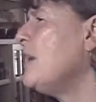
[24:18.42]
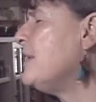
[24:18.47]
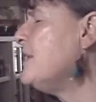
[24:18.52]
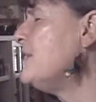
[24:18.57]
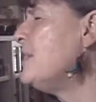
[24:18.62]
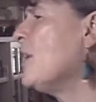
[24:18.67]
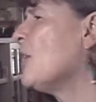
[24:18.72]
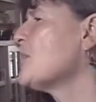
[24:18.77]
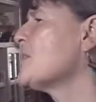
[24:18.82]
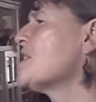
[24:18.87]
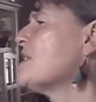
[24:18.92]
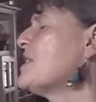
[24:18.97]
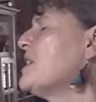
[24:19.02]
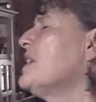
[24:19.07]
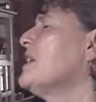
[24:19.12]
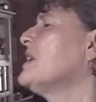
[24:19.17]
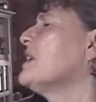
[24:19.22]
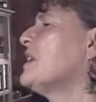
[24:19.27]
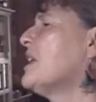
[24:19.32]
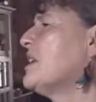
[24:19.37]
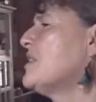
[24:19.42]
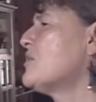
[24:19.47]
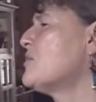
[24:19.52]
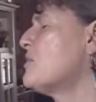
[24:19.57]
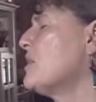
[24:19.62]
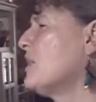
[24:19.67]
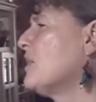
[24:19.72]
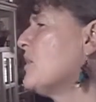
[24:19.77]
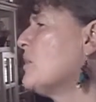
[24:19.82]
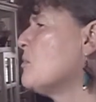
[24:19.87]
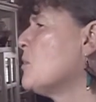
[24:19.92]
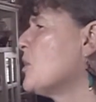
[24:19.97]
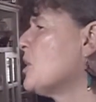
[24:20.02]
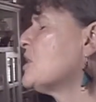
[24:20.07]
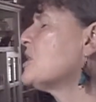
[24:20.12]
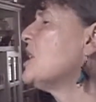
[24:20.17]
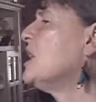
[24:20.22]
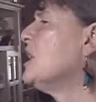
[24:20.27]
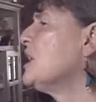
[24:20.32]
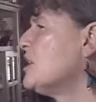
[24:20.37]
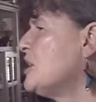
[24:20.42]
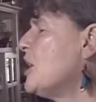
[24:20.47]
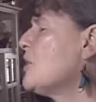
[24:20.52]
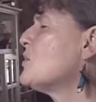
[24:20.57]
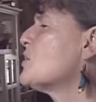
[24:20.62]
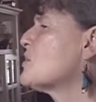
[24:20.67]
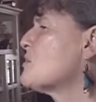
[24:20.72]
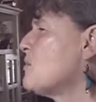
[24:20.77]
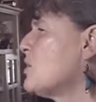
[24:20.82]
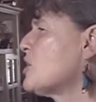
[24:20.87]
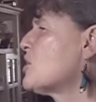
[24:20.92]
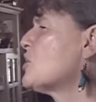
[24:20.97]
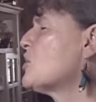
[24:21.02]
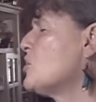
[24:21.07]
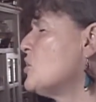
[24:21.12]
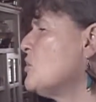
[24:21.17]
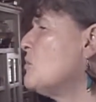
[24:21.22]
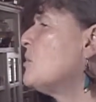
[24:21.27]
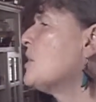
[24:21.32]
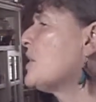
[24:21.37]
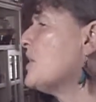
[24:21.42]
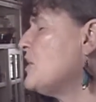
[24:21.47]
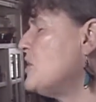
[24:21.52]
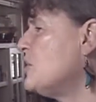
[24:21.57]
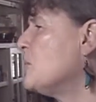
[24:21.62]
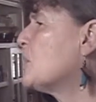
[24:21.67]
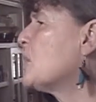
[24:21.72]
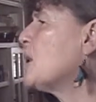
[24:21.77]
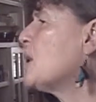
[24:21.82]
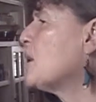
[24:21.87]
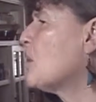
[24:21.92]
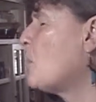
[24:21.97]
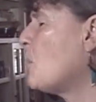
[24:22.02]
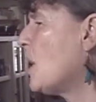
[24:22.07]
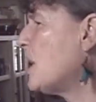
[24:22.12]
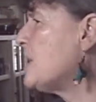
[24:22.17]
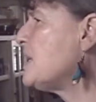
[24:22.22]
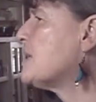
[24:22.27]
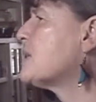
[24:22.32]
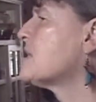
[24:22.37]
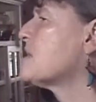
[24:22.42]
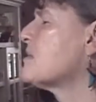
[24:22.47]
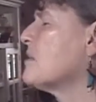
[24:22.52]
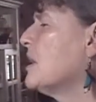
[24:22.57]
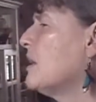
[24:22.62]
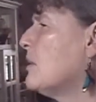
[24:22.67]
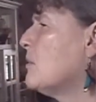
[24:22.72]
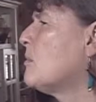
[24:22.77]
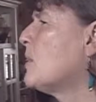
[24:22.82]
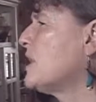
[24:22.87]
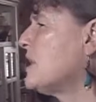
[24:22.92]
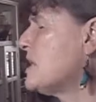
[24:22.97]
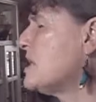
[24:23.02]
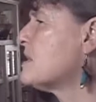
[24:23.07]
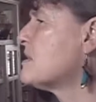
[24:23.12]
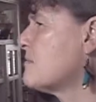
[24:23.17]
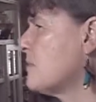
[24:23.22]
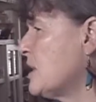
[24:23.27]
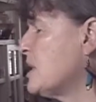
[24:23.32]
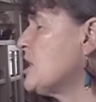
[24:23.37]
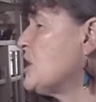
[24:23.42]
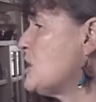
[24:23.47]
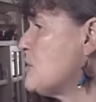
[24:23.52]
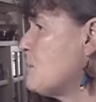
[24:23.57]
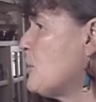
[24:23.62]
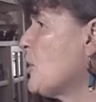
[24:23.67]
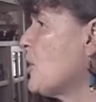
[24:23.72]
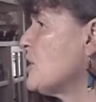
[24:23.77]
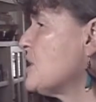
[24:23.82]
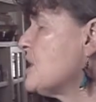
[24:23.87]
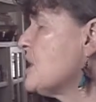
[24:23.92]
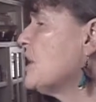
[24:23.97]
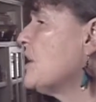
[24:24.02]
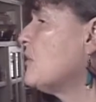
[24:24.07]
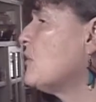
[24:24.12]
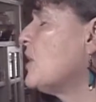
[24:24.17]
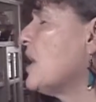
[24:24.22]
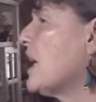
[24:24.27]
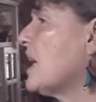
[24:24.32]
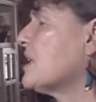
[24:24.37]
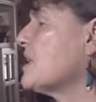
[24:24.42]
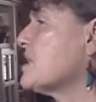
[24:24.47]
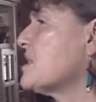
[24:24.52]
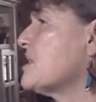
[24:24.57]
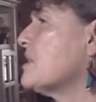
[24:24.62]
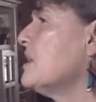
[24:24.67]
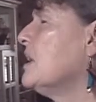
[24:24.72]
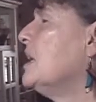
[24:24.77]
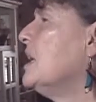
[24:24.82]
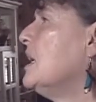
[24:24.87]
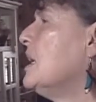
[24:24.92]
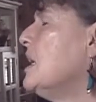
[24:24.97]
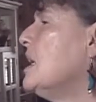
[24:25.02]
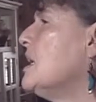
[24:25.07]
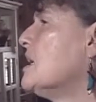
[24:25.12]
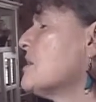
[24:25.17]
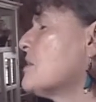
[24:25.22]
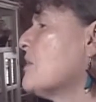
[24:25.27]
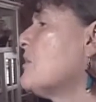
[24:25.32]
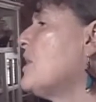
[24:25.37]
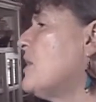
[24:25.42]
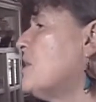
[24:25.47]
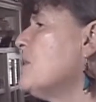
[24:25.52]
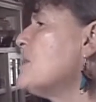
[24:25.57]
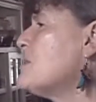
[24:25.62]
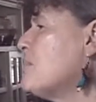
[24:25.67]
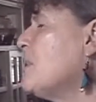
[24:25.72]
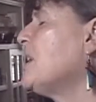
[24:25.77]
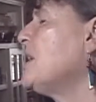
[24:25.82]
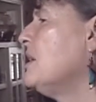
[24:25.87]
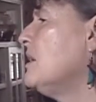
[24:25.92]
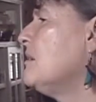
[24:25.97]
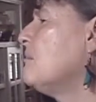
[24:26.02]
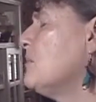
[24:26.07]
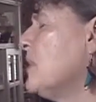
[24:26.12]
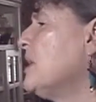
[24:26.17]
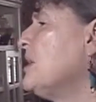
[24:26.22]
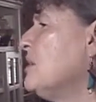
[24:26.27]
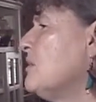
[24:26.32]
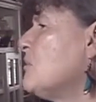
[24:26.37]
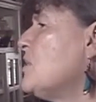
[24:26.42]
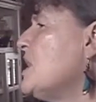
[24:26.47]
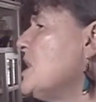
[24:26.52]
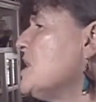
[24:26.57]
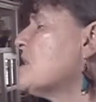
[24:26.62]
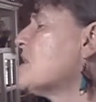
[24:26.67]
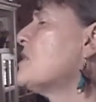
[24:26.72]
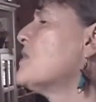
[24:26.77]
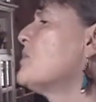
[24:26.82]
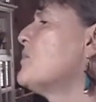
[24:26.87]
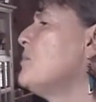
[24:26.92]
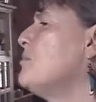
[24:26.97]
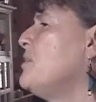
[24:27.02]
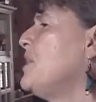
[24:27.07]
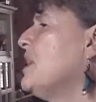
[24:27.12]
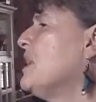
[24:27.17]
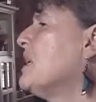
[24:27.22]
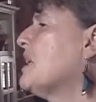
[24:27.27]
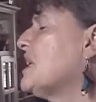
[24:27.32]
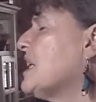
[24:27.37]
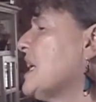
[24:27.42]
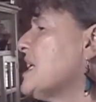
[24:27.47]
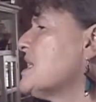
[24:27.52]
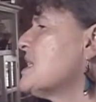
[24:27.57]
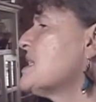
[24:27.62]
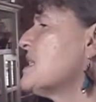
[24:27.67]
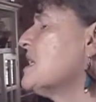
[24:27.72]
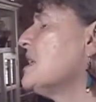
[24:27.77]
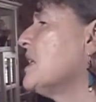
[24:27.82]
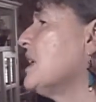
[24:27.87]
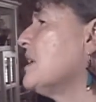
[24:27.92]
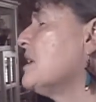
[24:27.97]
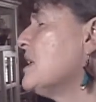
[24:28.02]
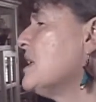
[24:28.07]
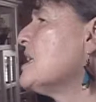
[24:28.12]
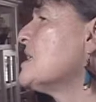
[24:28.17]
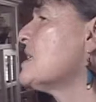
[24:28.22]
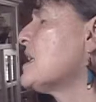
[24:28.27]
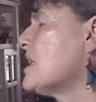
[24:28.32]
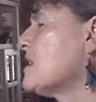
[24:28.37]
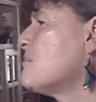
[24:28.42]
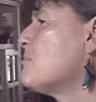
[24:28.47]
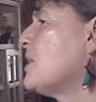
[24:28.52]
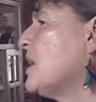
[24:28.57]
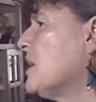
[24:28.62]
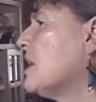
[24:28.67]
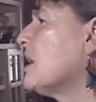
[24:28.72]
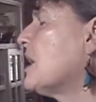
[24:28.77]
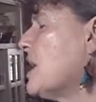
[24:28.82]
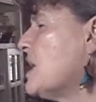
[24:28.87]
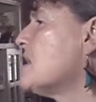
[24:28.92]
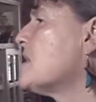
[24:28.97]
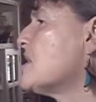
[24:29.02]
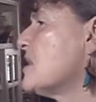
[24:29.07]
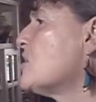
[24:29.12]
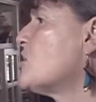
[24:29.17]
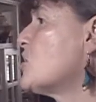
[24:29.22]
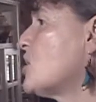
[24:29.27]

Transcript: Not a single country in the world knows what to do with the nuclear waste when it's burned in the reactor. So there is many reasons for being against it, and this has been the case in